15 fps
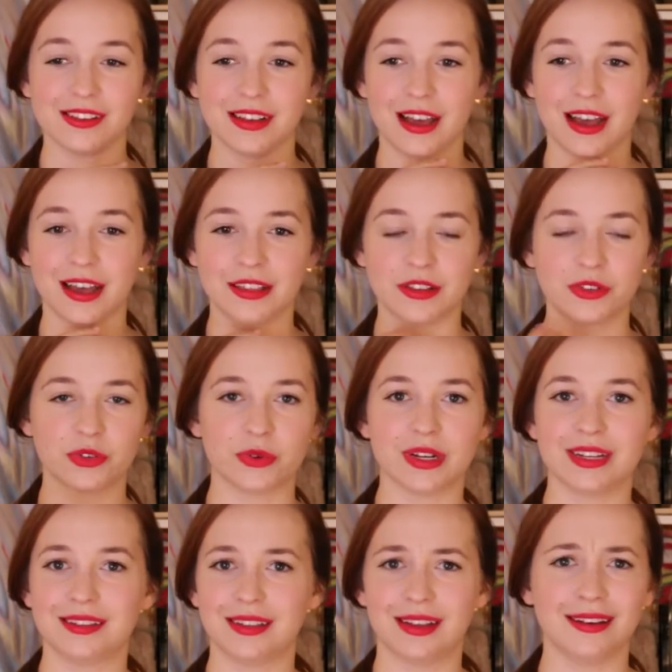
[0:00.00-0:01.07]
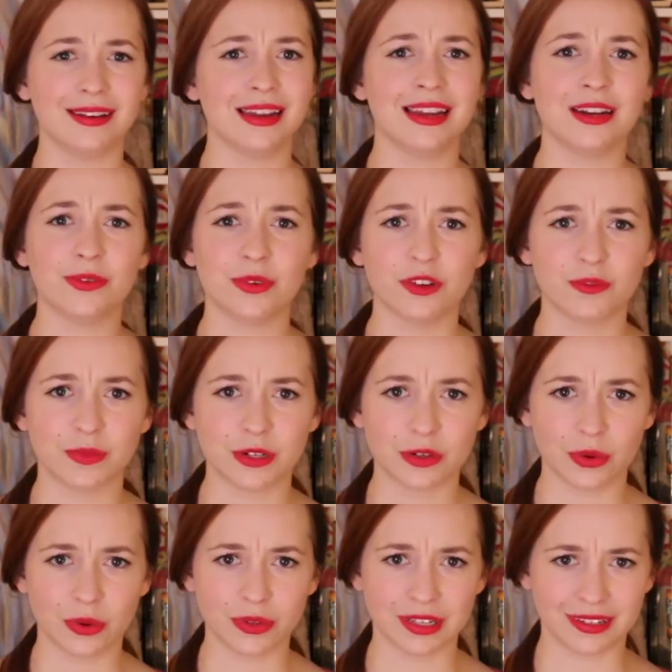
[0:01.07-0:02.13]
Uh, the stories that Nina would have been
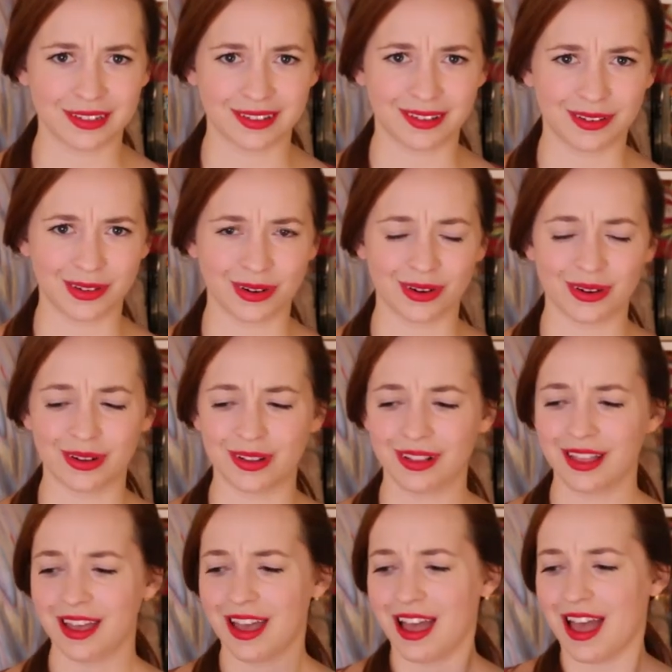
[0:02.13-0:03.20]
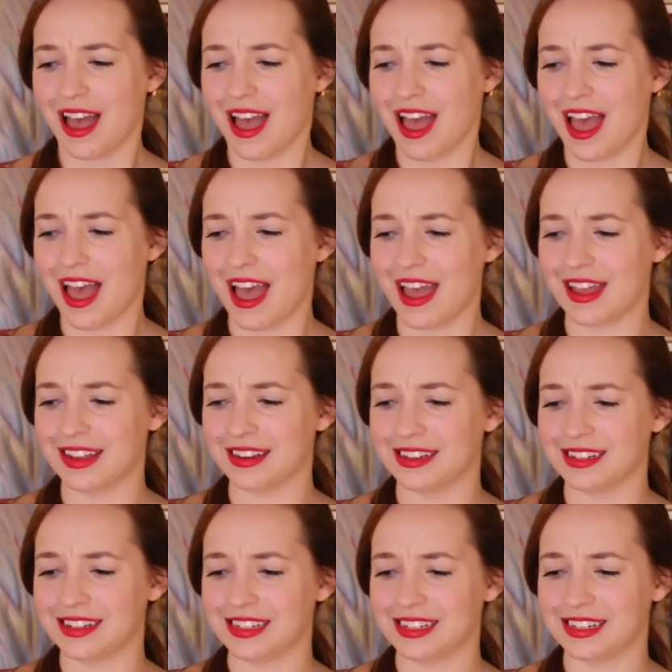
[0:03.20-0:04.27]
told as a little girl.
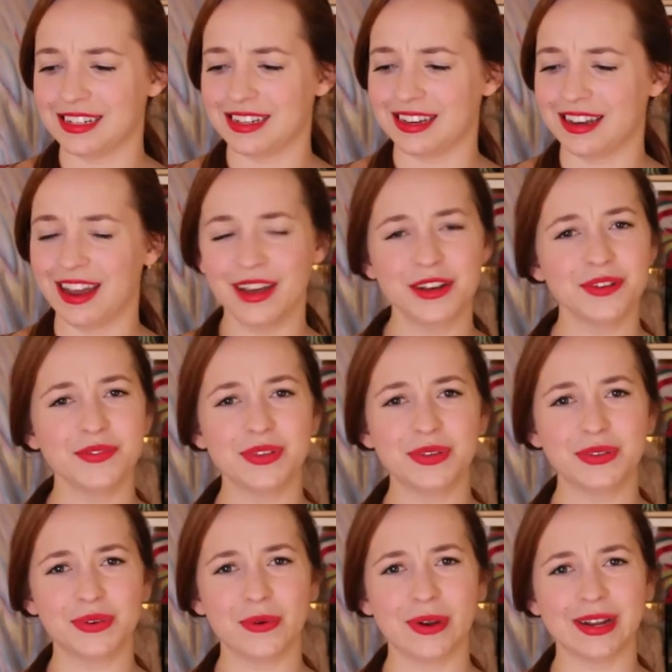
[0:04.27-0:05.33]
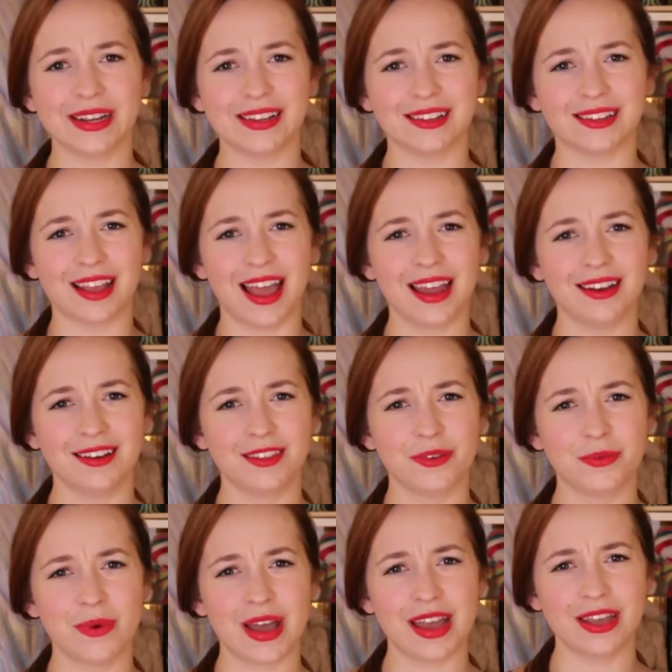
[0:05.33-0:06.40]
And none of the stories end
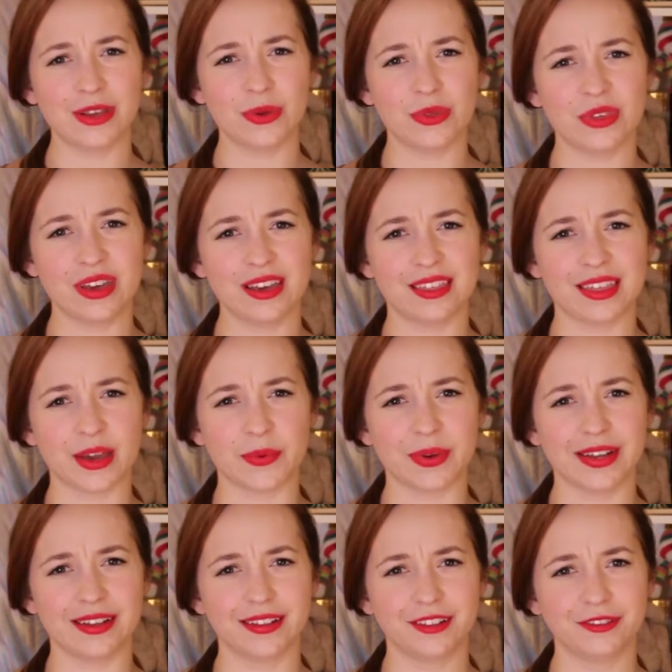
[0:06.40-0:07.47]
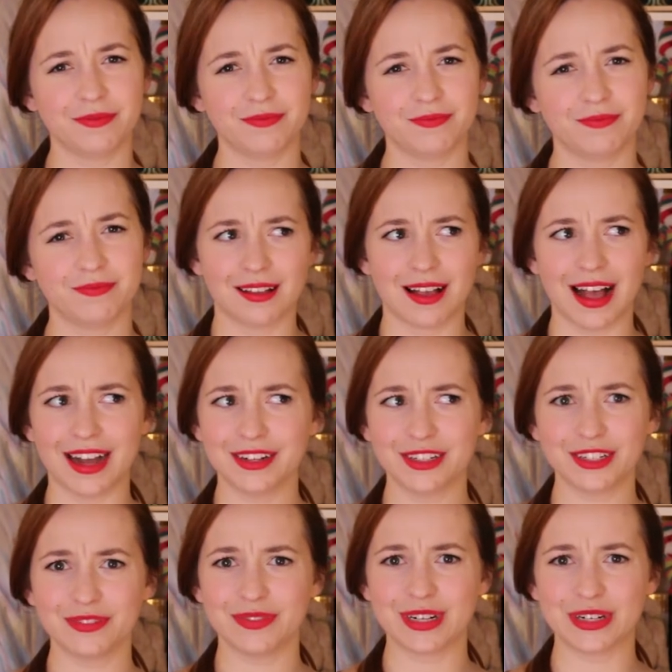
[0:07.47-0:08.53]
the way you think they will. I
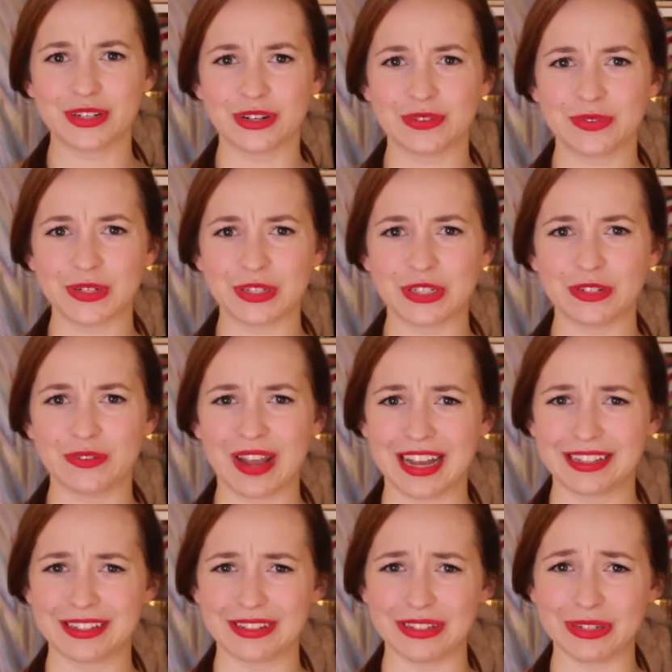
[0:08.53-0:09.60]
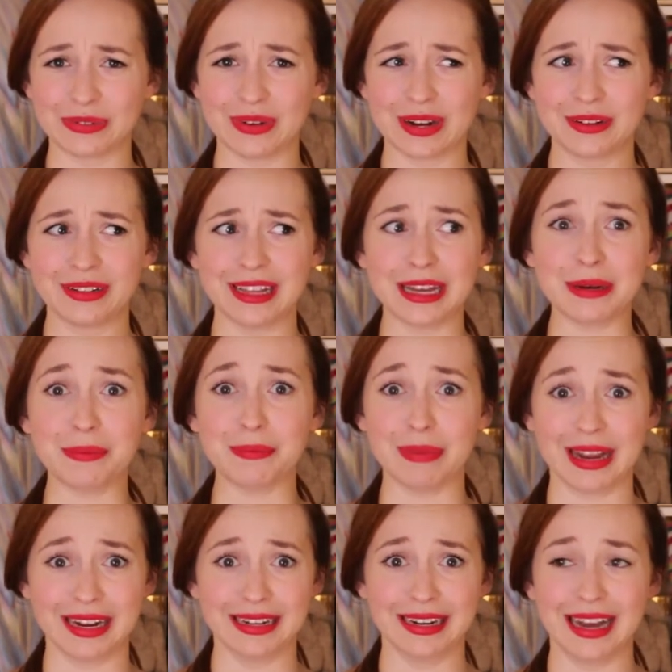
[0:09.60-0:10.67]
just finished her version of Hansel and Gretel and
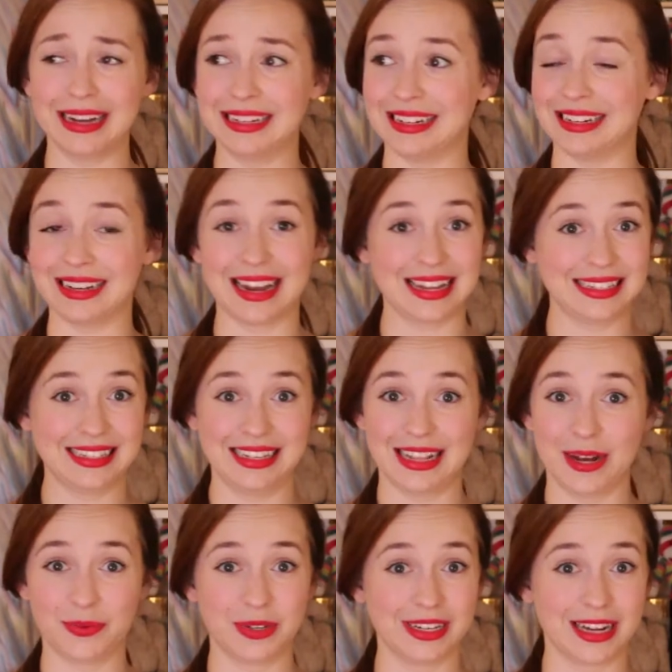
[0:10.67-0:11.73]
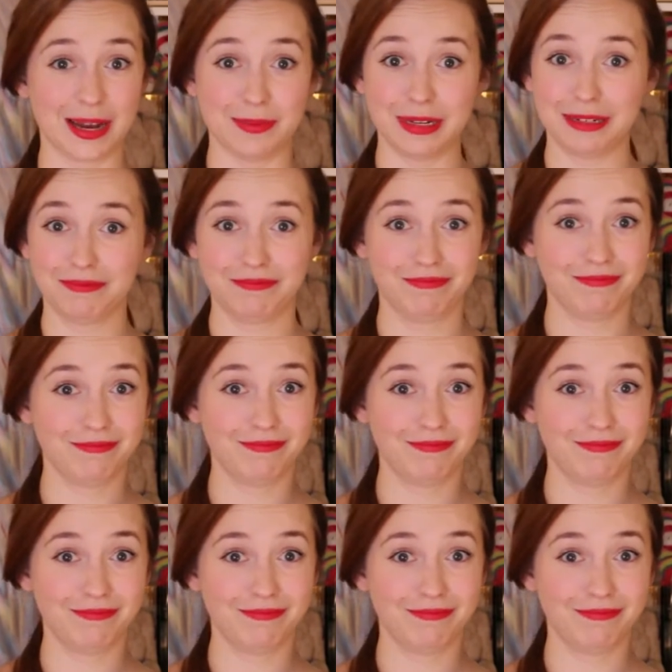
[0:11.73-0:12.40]
man, I did not see that one coming.